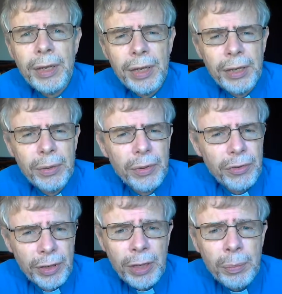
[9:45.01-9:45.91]
"He who has
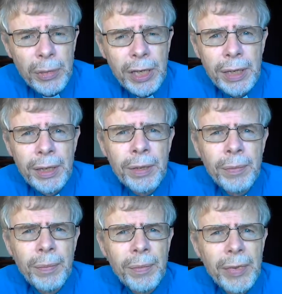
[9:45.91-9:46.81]
seen me
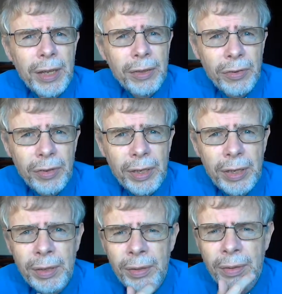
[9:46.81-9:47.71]
has
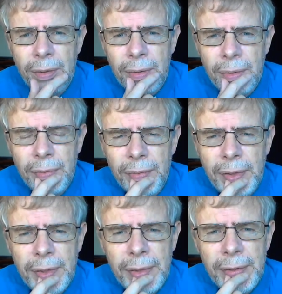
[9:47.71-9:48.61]
seen the
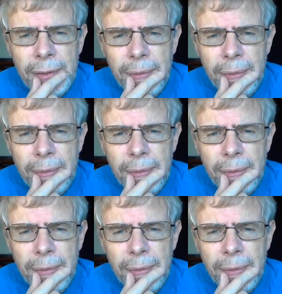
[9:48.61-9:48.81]
Father."